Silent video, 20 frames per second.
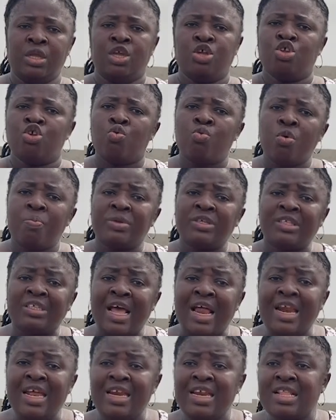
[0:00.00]
You will be
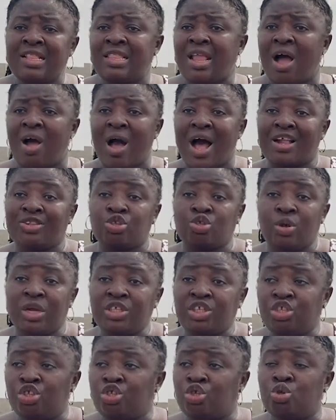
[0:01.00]
selling it now at
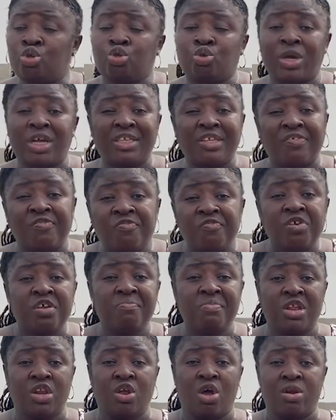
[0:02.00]
22, 23
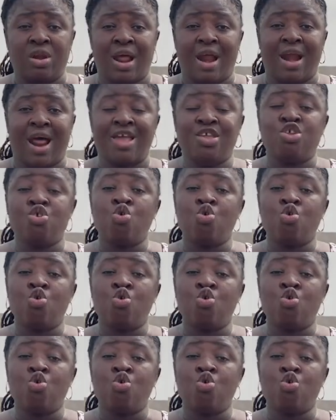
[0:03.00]
million naira.